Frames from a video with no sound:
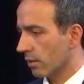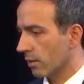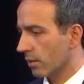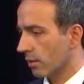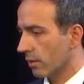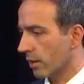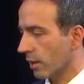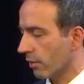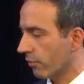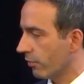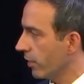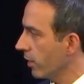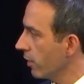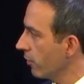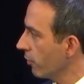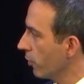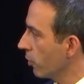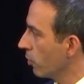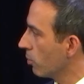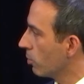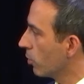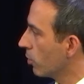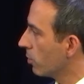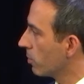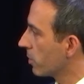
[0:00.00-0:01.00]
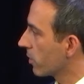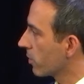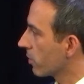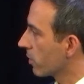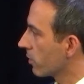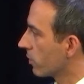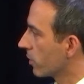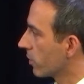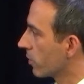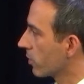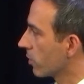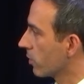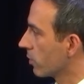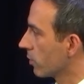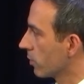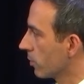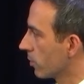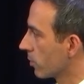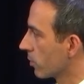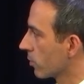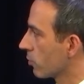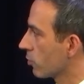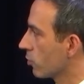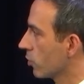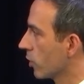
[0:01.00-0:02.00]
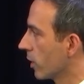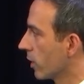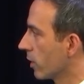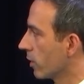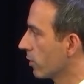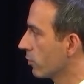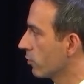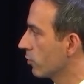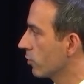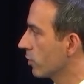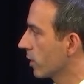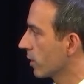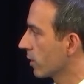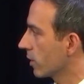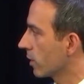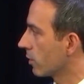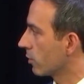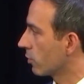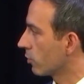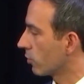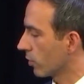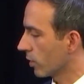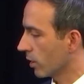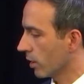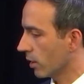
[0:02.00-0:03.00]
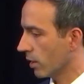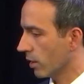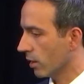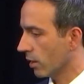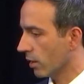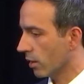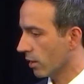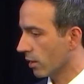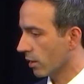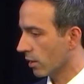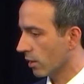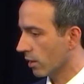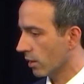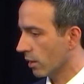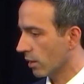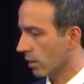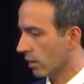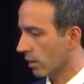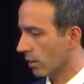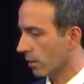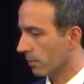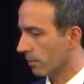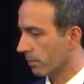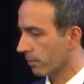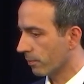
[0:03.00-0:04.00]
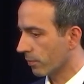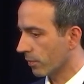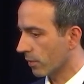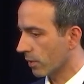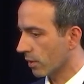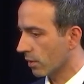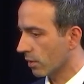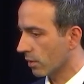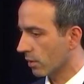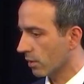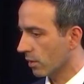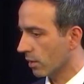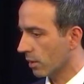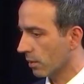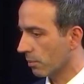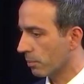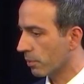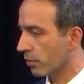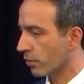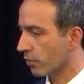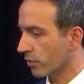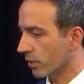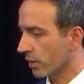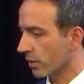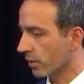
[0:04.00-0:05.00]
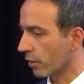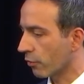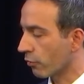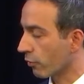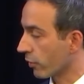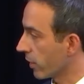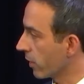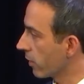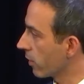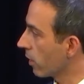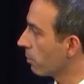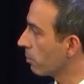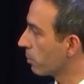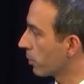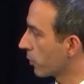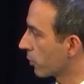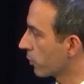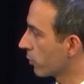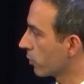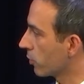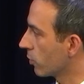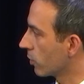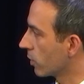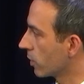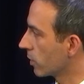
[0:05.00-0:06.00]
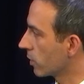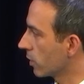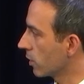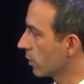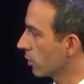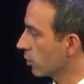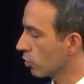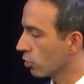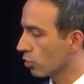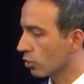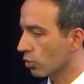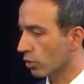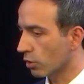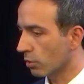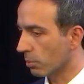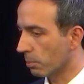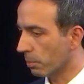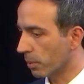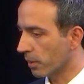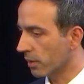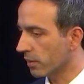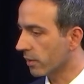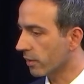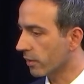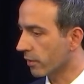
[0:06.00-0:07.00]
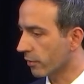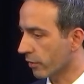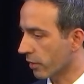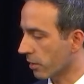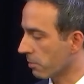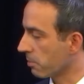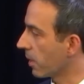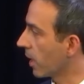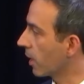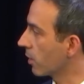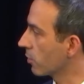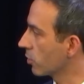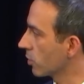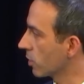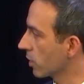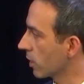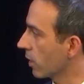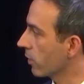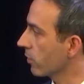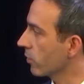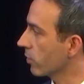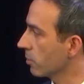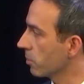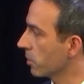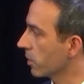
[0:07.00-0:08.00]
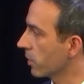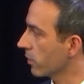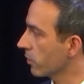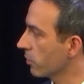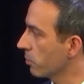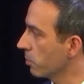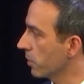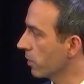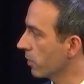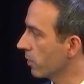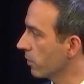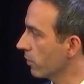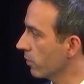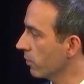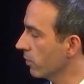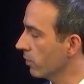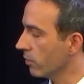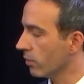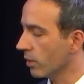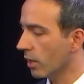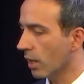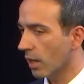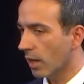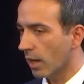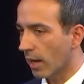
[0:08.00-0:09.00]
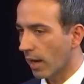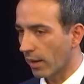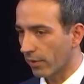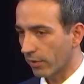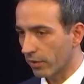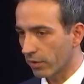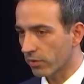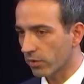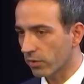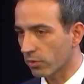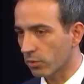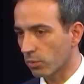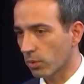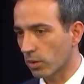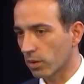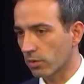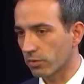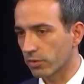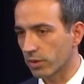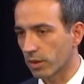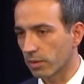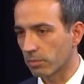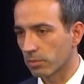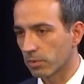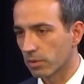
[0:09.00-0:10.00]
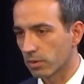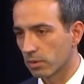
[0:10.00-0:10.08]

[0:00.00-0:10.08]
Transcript: there are very few moments of this continuous change that can really um, uh, present a rare opportunity to completely reimagine customer experiences, and this is one of them.